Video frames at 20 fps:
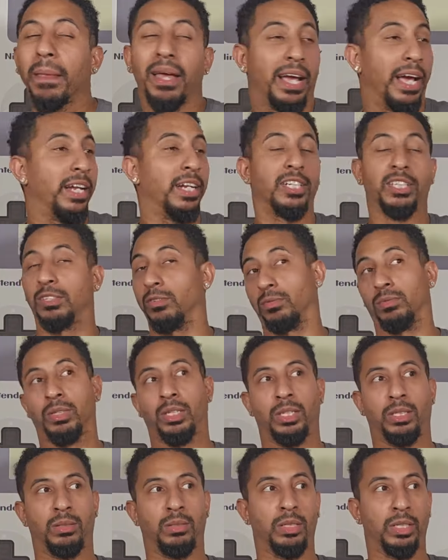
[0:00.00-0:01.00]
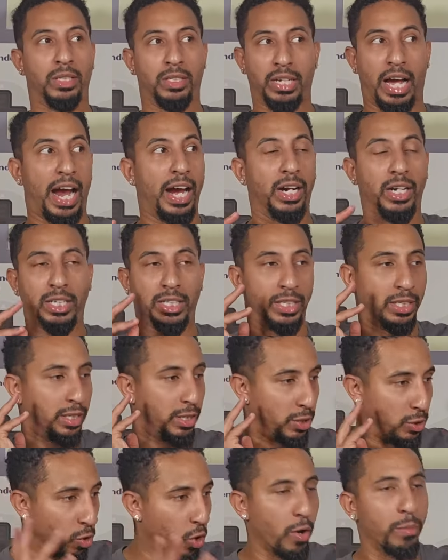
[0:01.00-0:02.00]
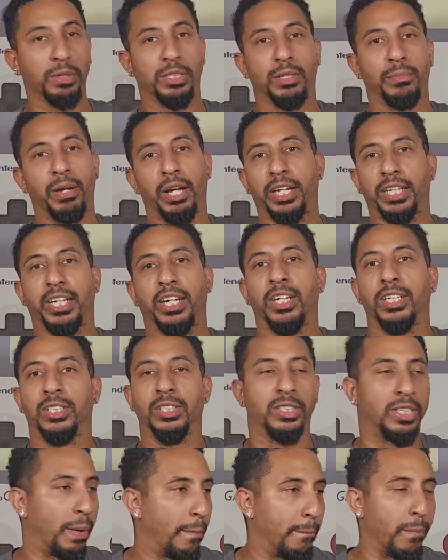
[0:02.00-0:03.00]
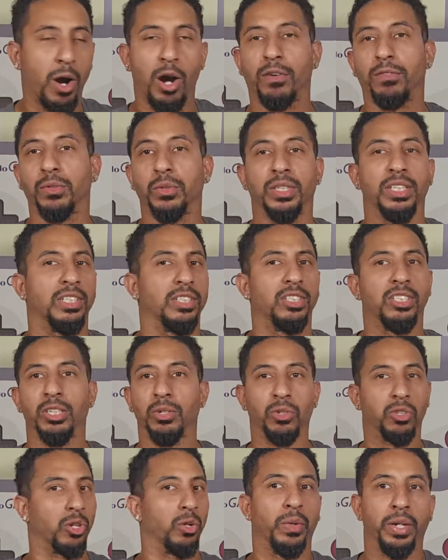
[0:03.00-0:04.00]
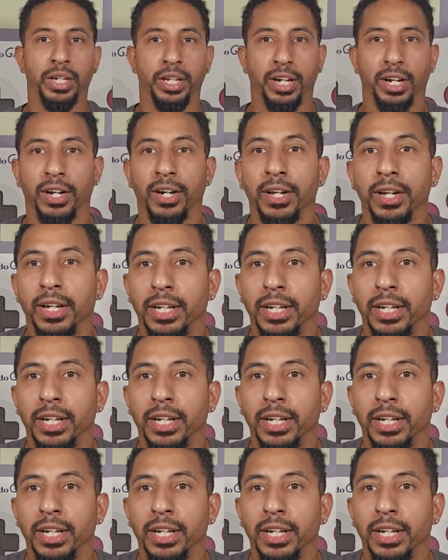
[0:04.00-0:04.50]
and there's an entirely an enormous amount of characters that Marvel can still throw in there.